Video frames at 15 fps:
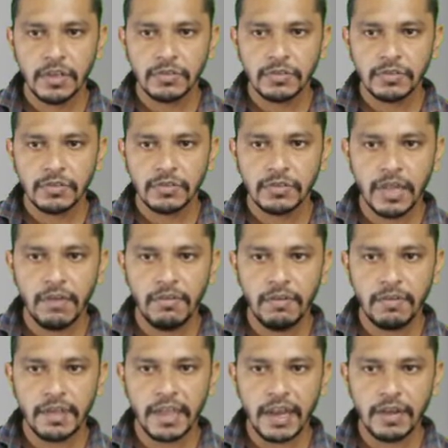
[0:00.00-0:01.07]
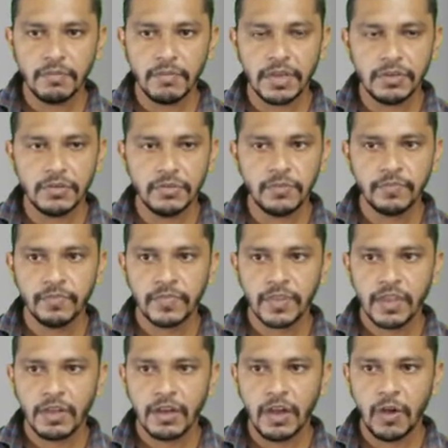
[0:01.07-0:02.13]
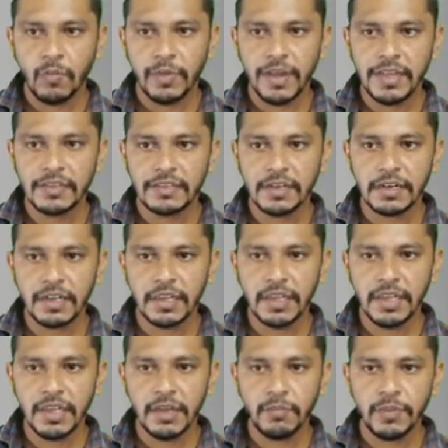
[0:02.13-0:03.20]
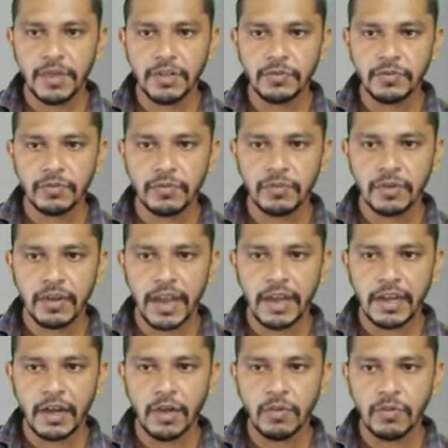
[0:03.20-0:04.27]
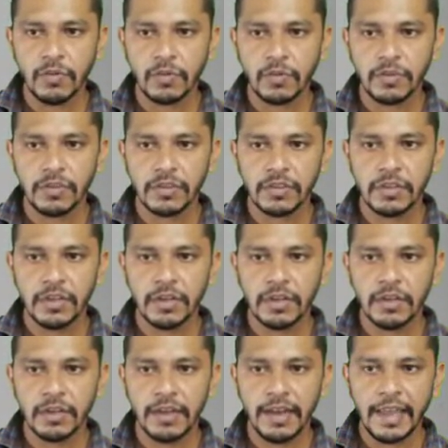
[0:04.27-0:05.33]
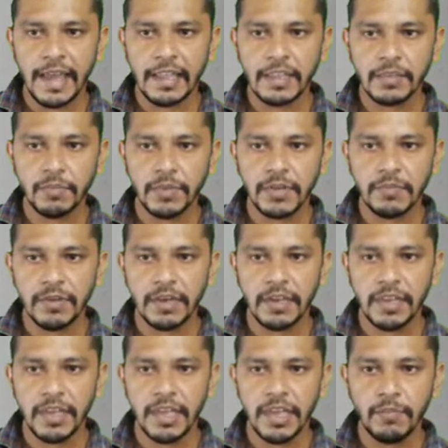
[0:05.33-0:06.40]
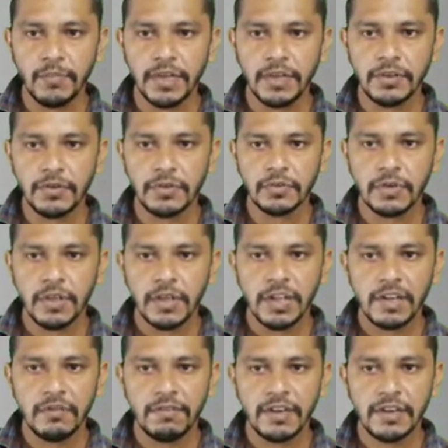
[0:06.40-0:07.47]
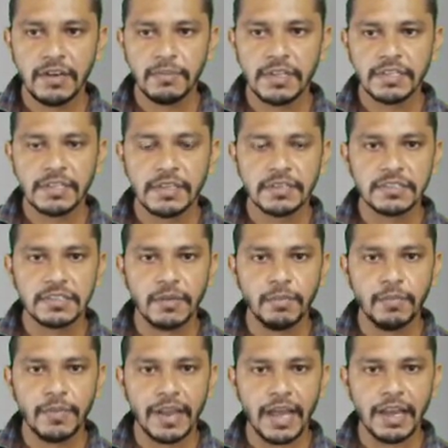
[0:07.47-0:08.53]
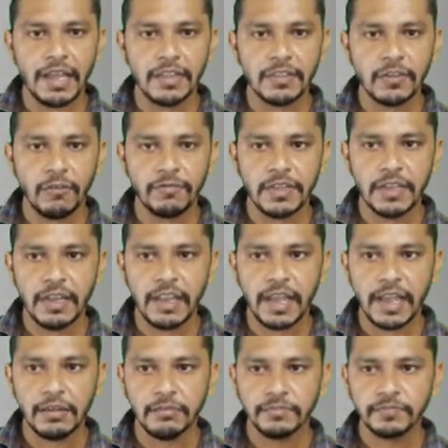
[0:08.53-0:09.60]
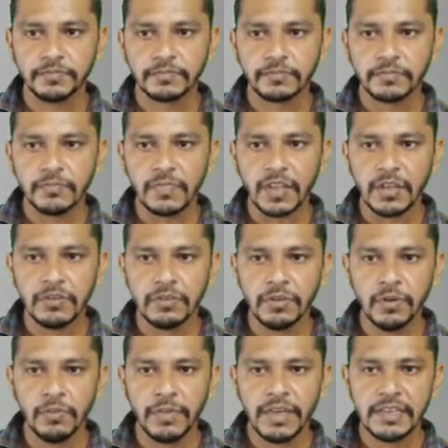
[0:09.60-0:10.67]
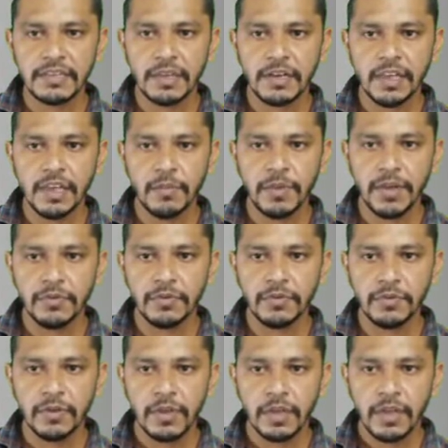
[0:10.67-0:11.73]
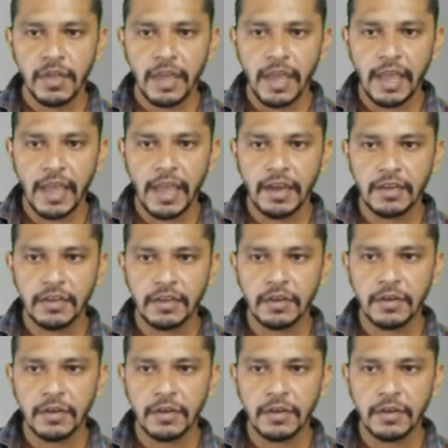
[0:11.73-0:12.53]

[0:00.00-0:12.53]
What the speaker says: So here we will get b2. Now measure a b2. Right now the length between a b2 will represents the plan length of the line. So measure a b2 and